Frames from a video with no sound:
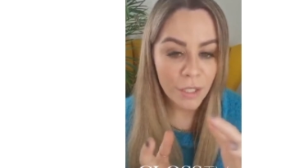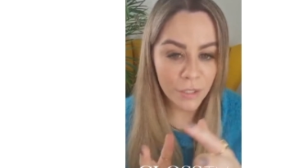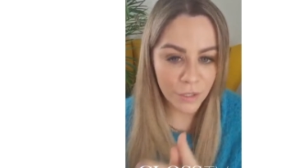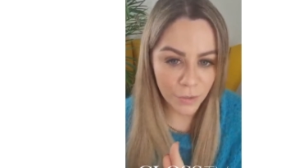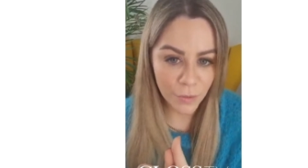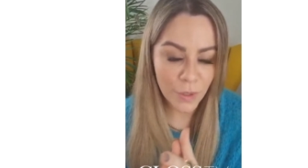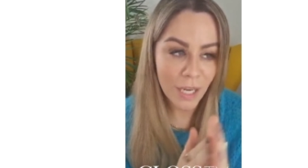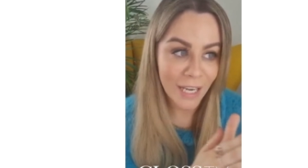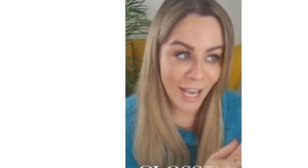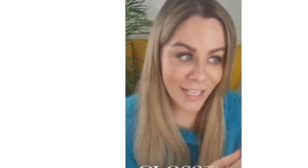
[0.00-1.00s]
Do
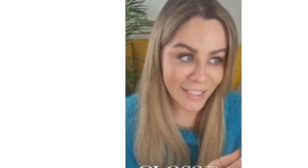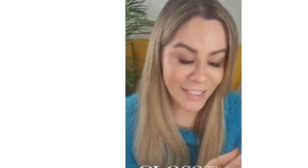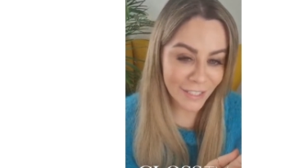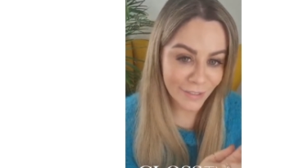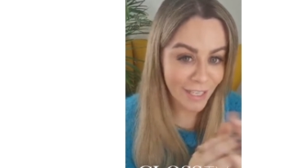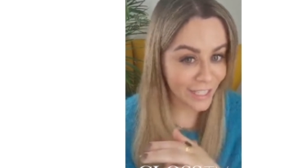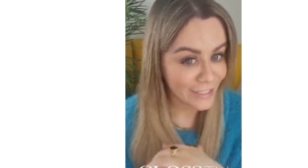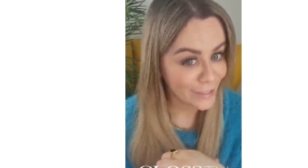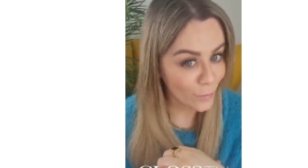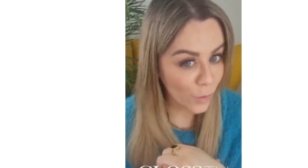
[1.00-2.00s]
less
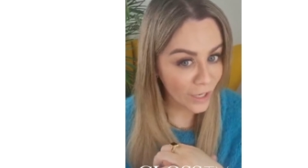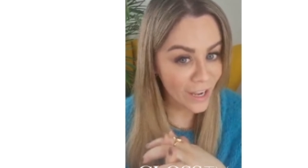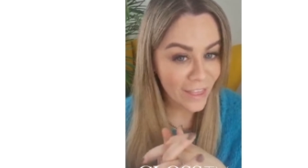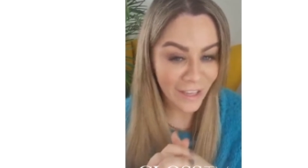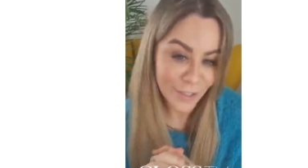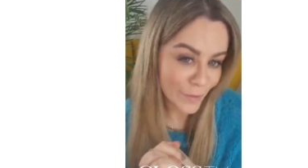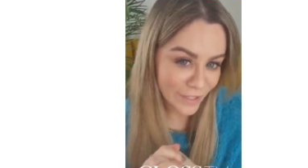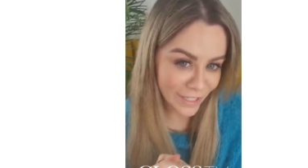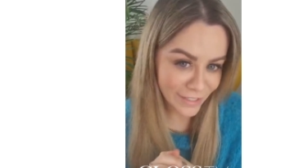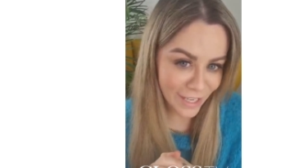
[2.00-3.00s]
is more, that's what
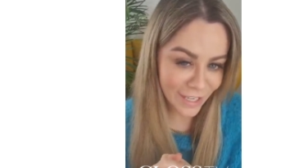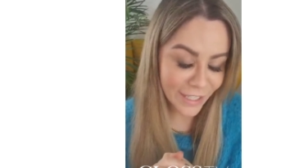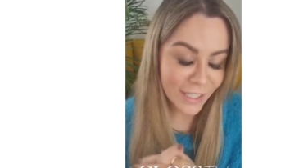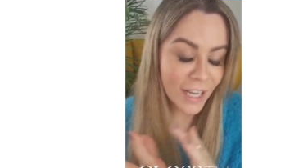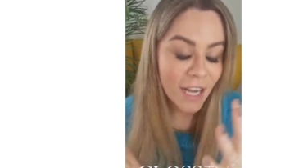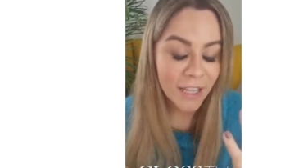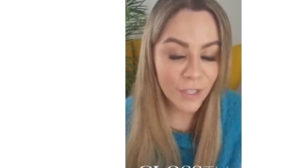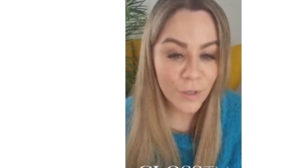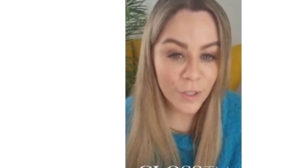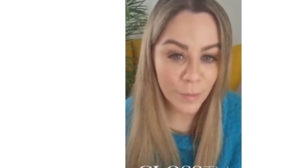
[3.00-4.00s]
they say. And the
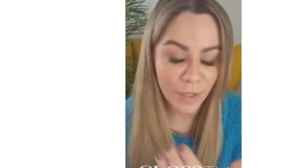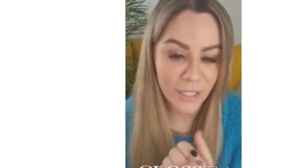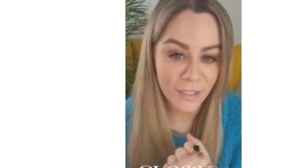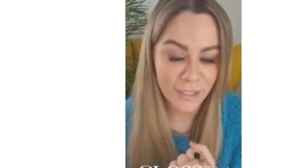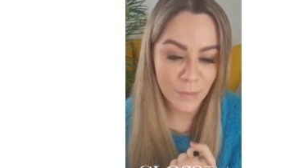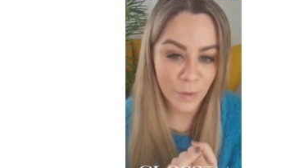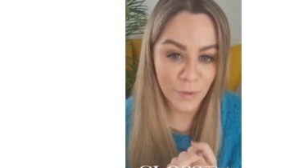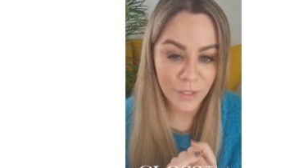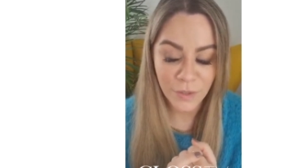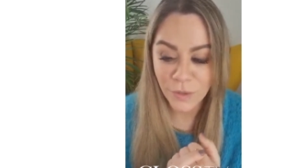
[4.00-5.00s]
other piece, I
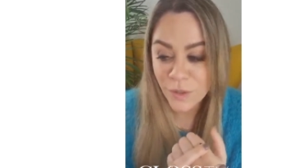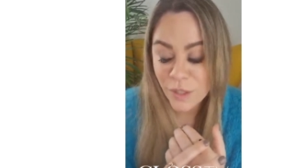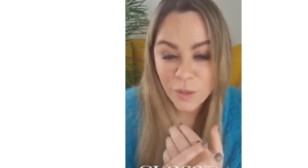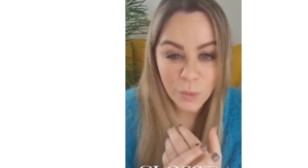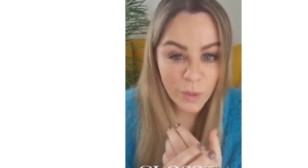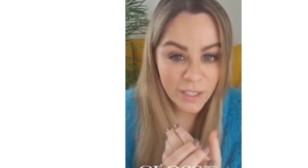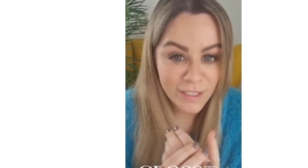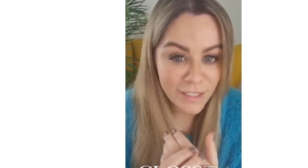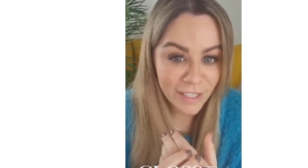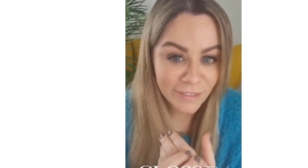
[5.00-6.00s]
suppose, is just to enjoy your
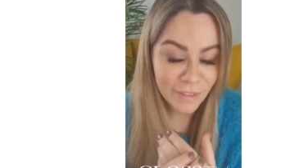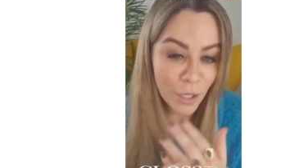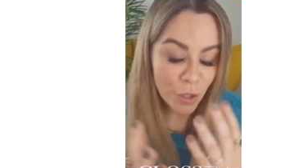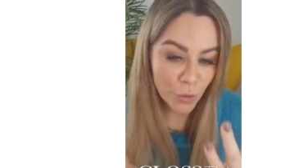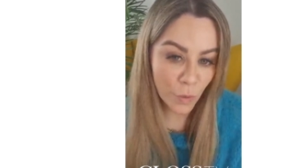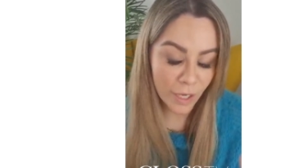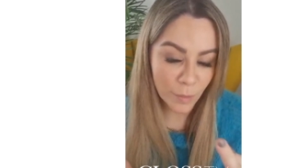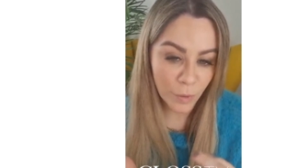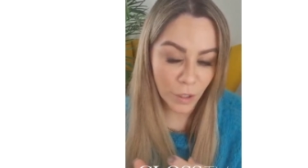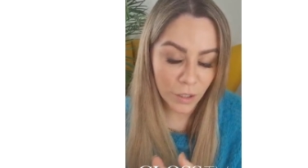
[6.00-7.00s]
skin, trial a
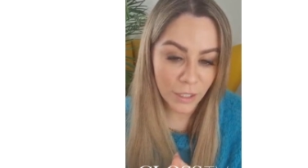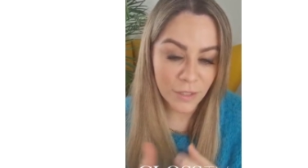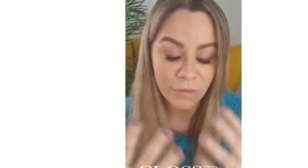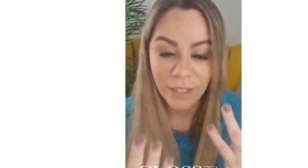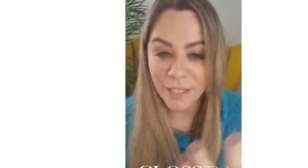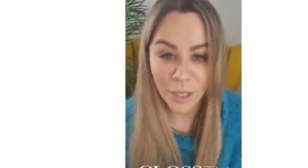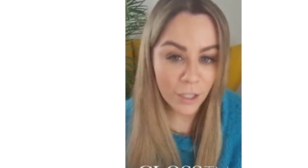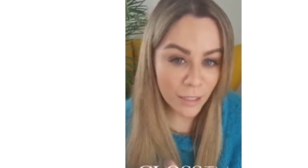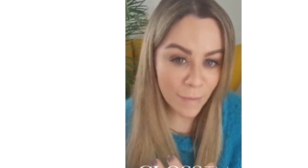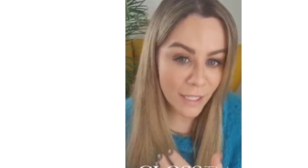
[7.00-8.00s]
product, really
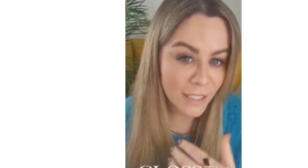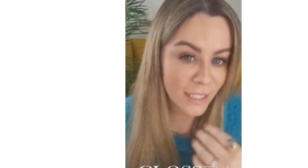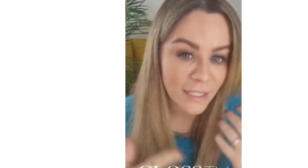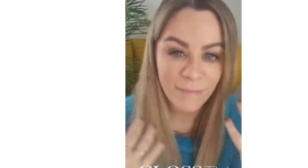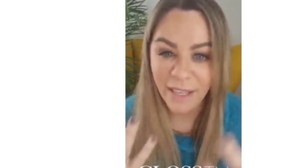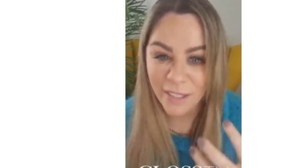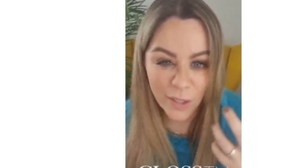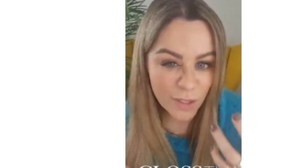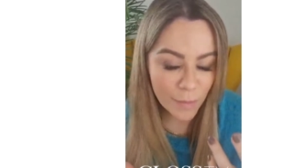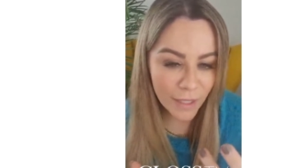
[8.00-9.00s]
document it, make
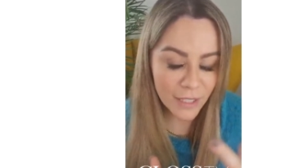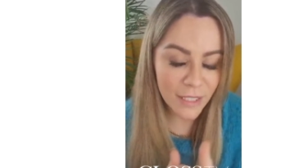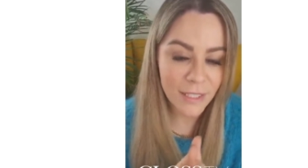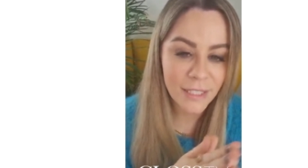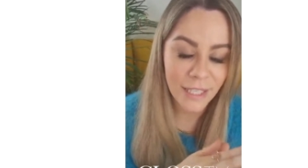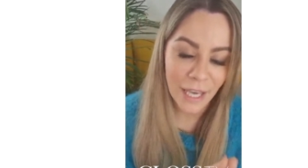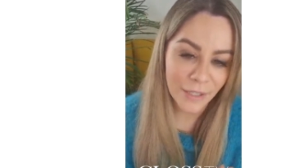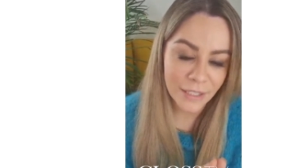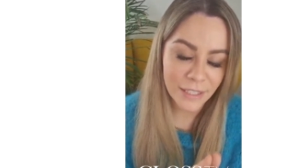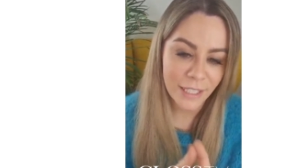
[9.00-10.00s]
note about it, see how
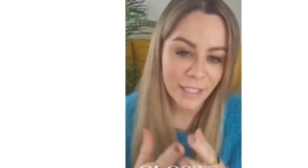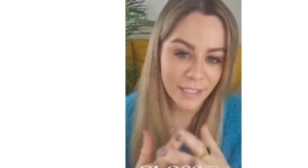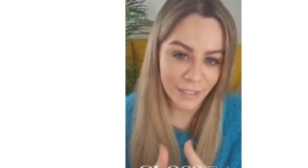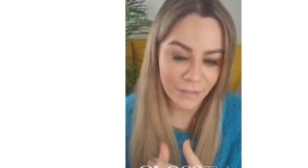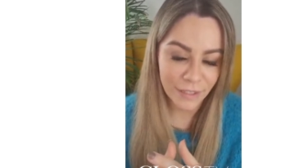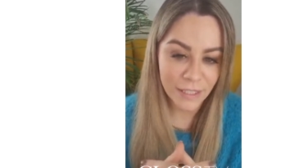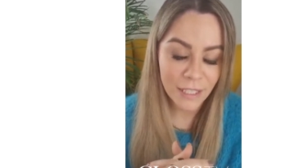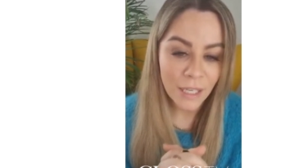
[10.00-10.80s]
you're seeing a difference.